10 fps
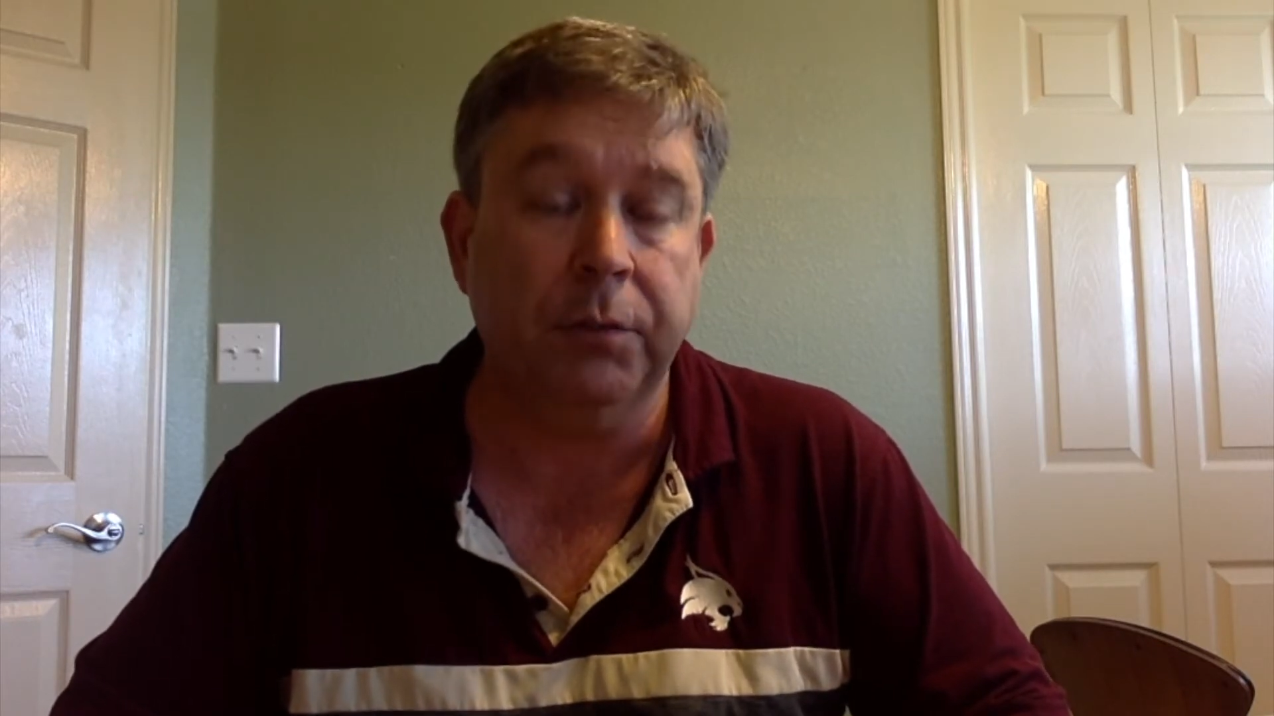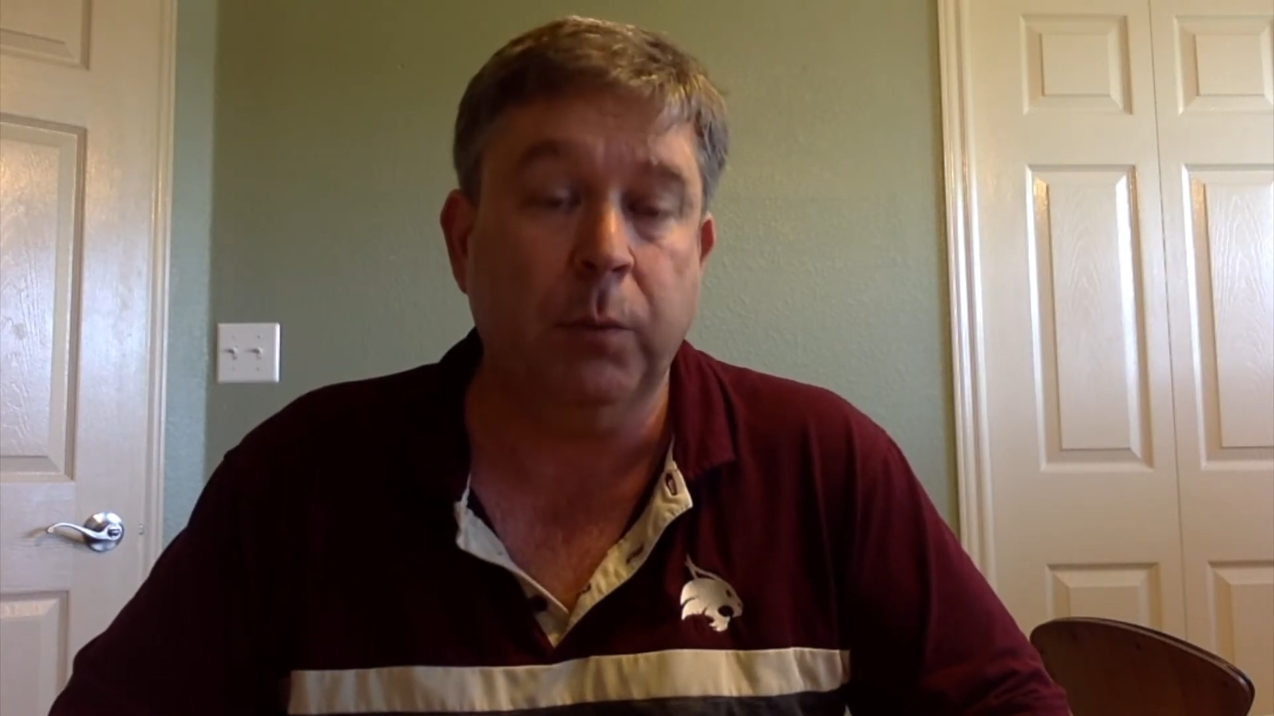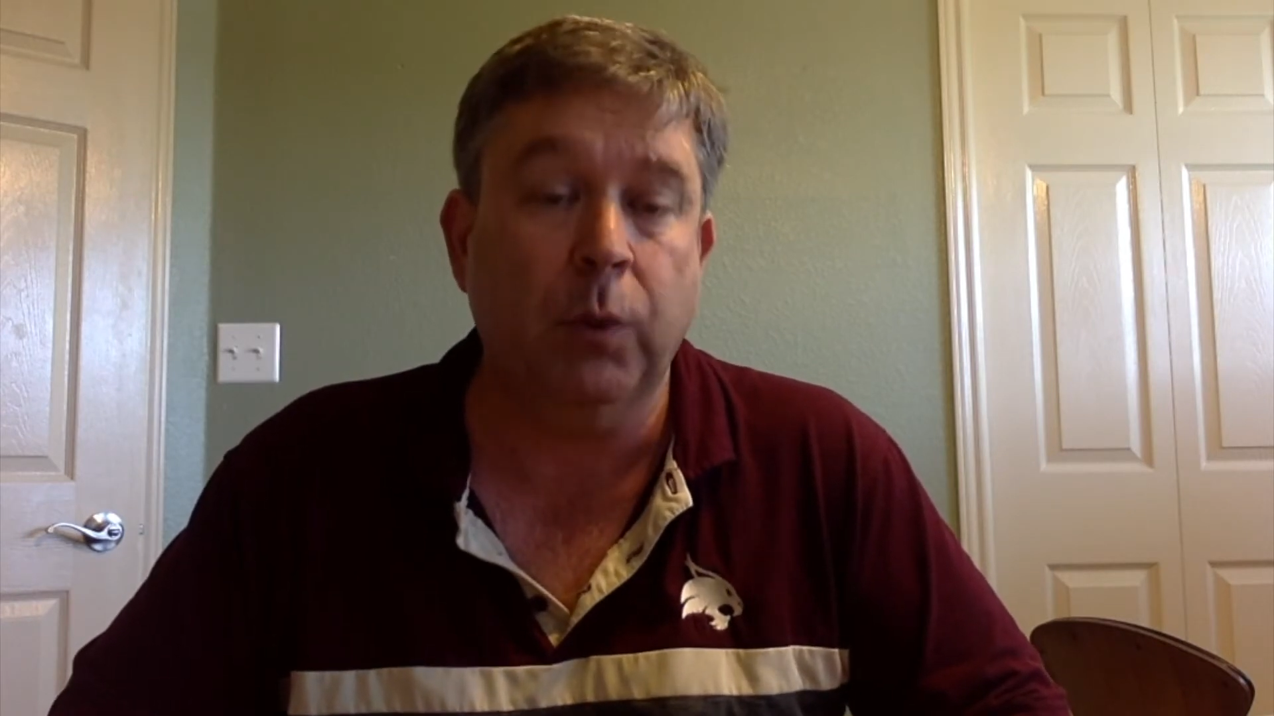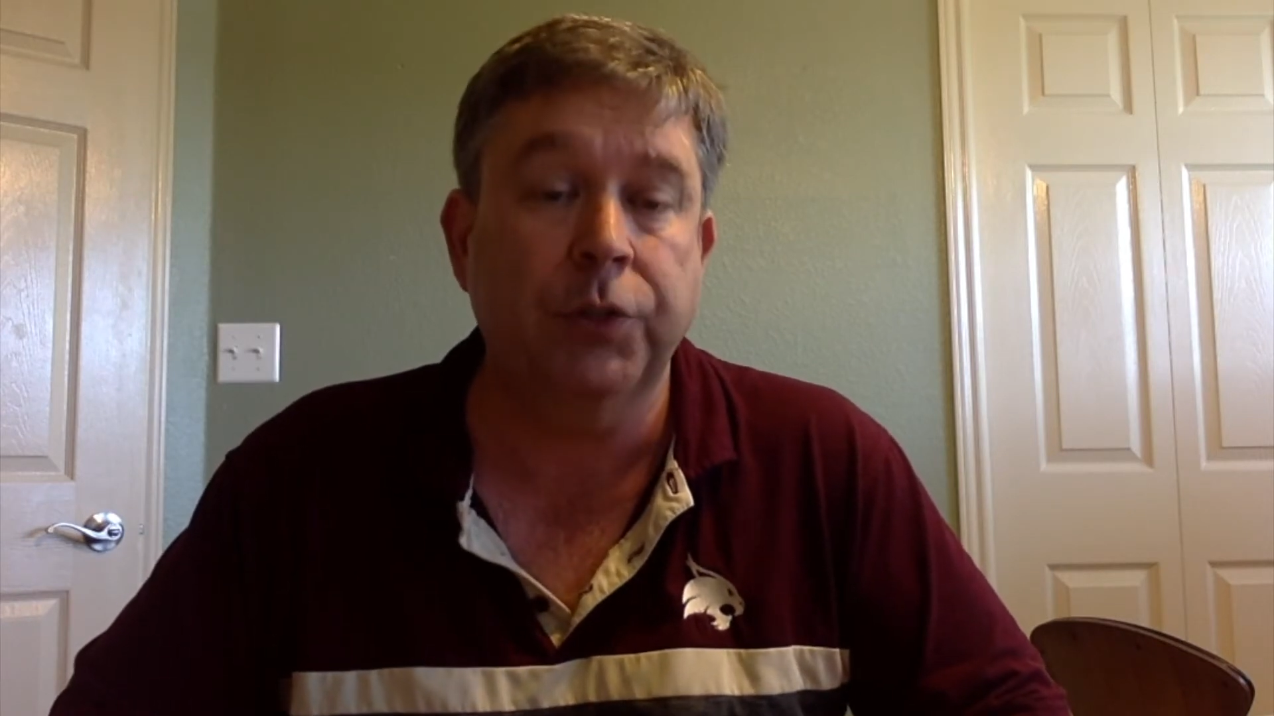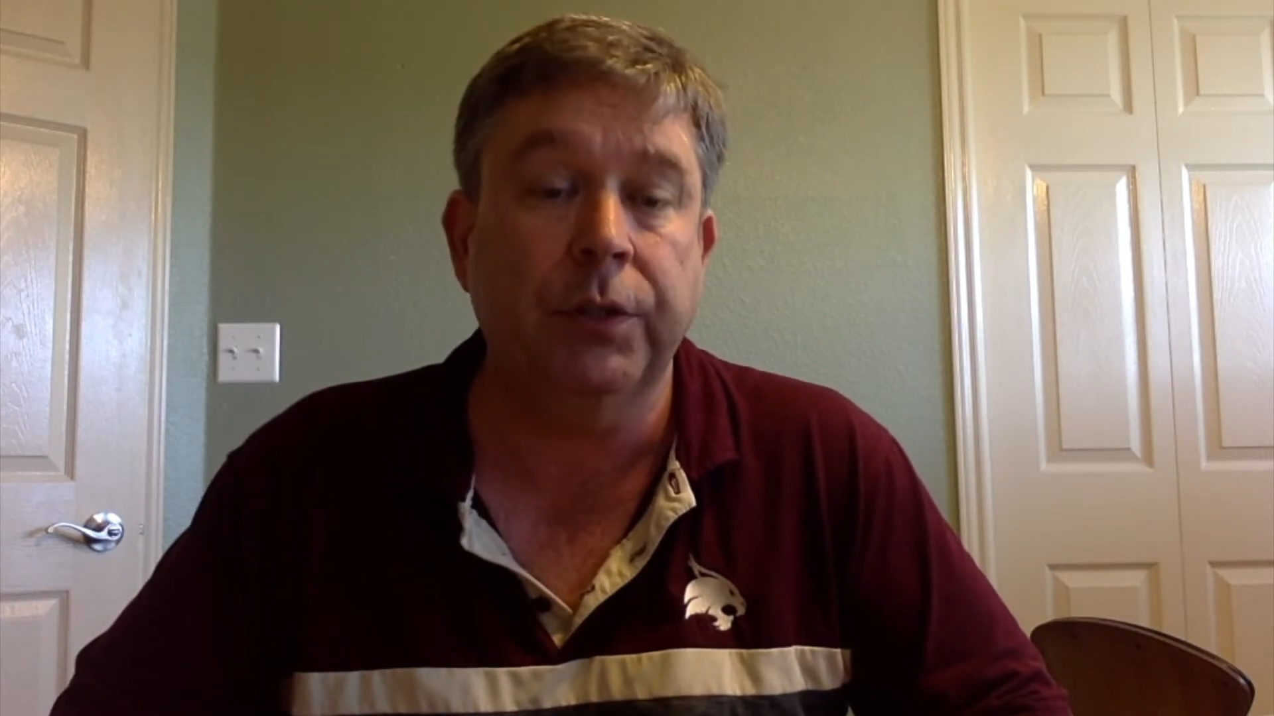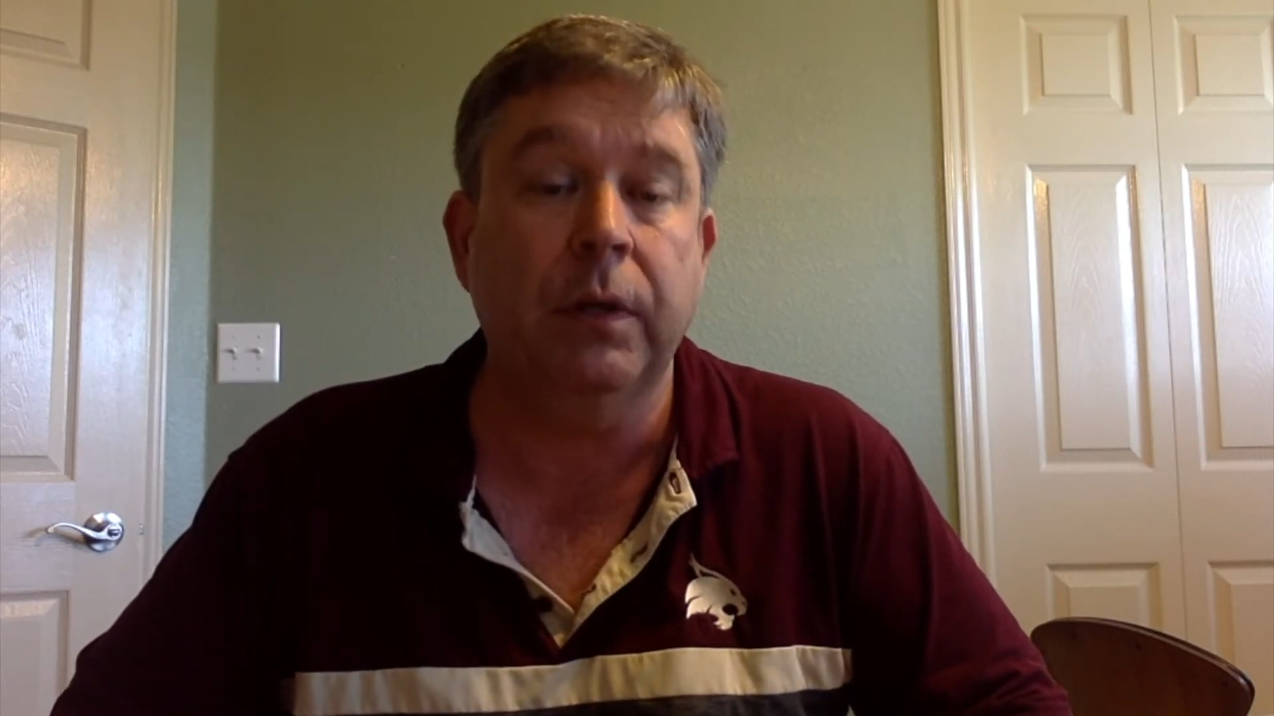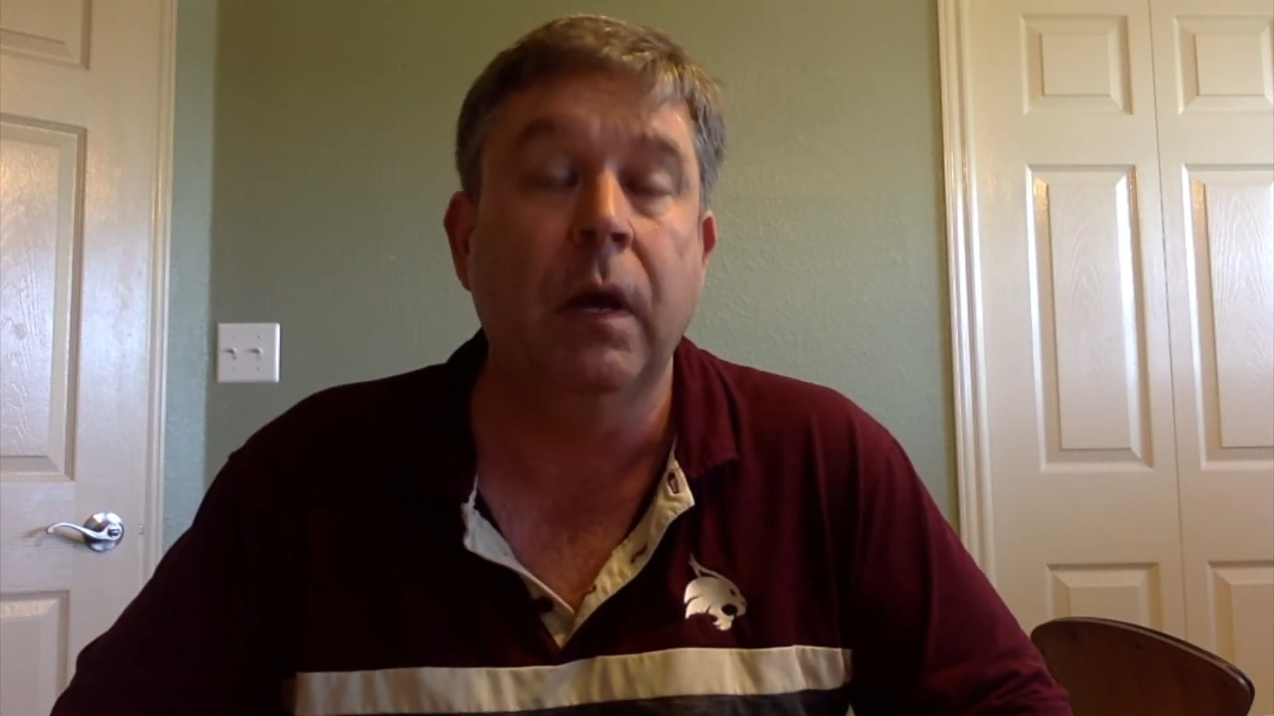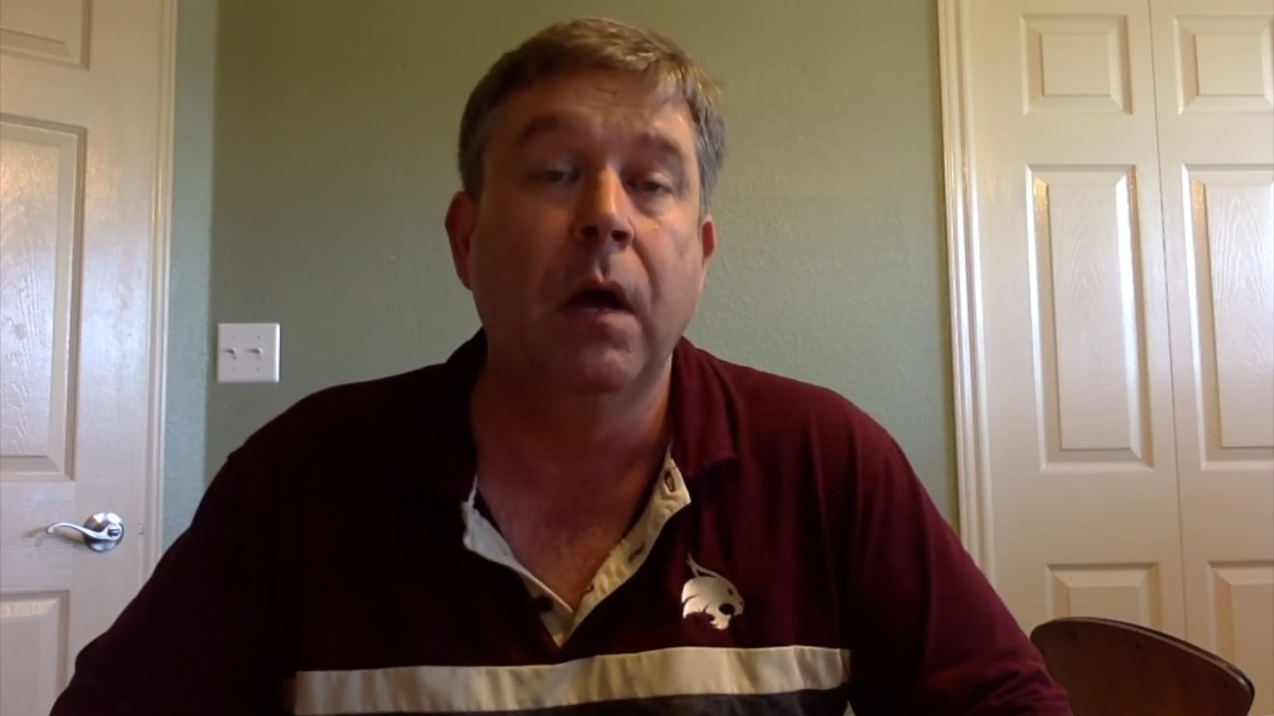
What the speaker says: portion,